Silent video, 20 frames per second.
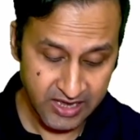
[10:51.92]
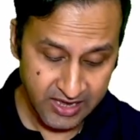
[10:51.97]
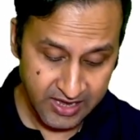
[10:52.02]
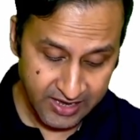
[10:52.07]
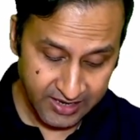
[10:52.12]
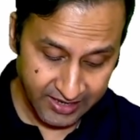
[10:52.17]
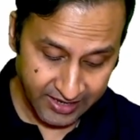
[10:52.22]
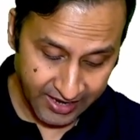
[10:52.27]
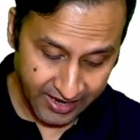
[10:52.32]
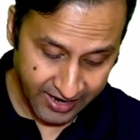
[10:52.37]

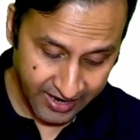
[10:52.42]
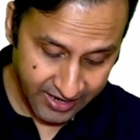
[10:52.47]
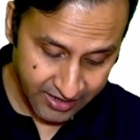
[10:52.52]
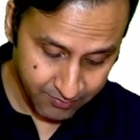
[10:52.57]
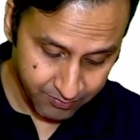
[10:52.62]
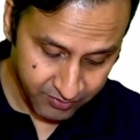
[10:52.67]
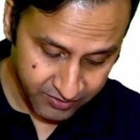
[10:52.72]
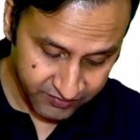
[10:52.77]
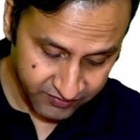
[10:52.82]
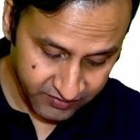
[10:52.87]
can
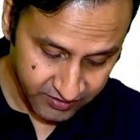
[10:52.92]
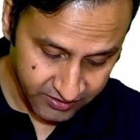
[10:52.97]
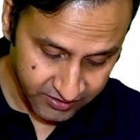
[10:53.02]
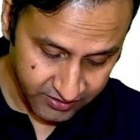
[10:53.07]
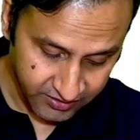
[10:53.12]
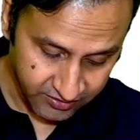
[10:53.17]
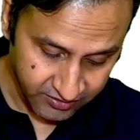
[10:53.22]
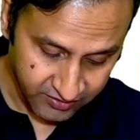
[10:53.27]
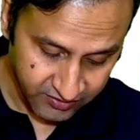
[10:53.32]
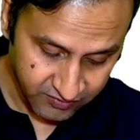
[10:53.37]
present
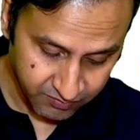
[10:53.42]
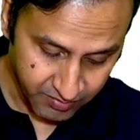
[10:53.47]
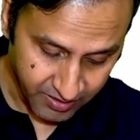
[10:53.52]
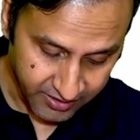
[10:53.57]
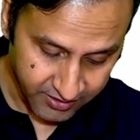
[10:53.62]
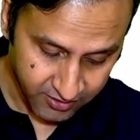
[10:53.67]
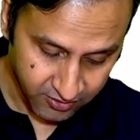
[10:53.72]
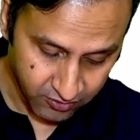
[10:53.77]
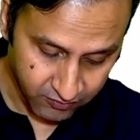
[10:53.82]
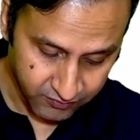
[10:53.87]
in this
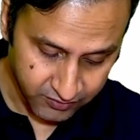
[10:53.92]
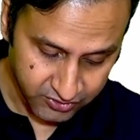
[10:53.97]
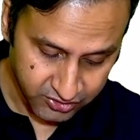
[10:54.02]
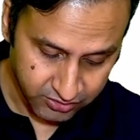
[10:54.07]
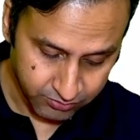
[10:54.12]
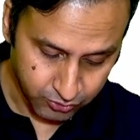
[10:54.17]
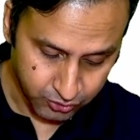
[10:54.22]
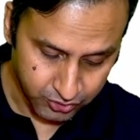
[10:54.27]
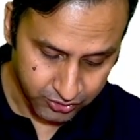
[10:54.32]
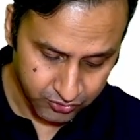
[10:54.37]
pattern of
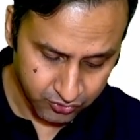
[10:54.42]
distribution.